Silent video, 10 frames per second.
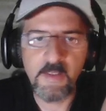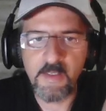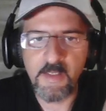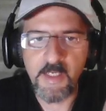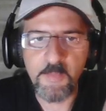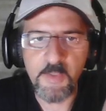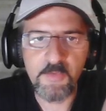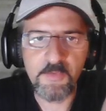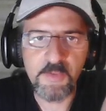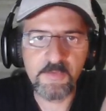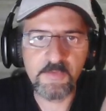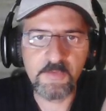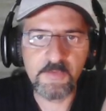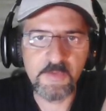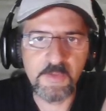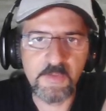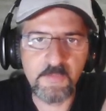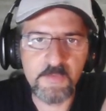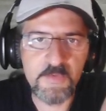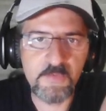I mean, you need to
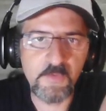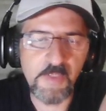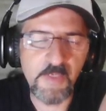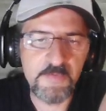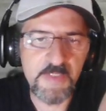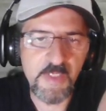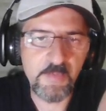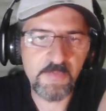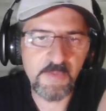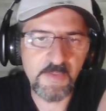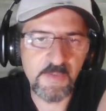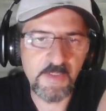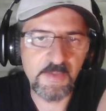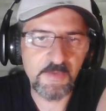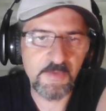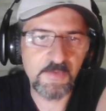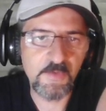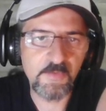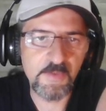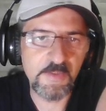first of all have Sabbath, and then
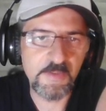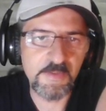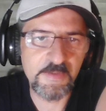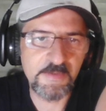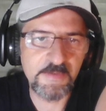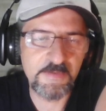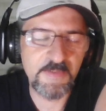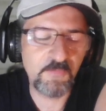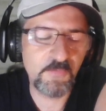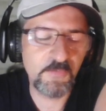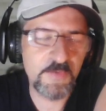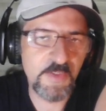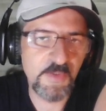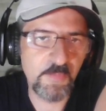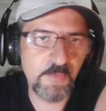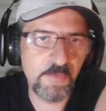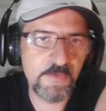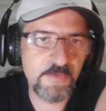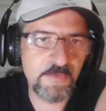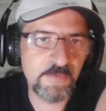some fruits on the board.
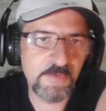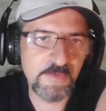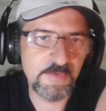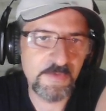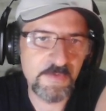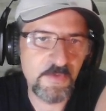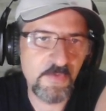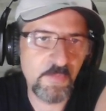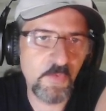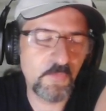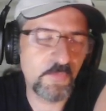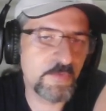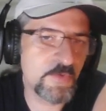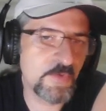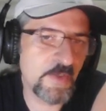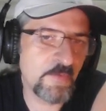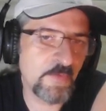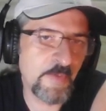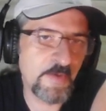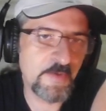So the more fruits you have, the
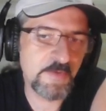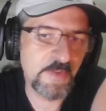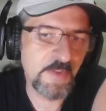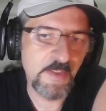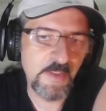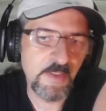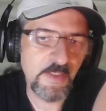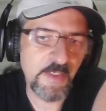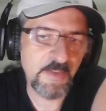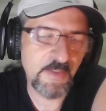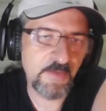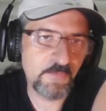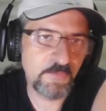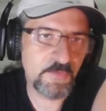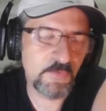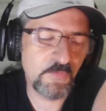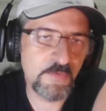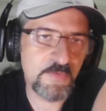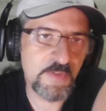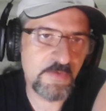better. And in Fruits of
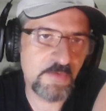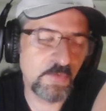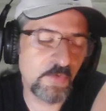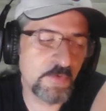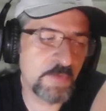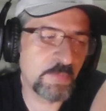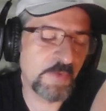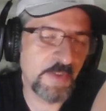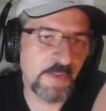Iskith, you also play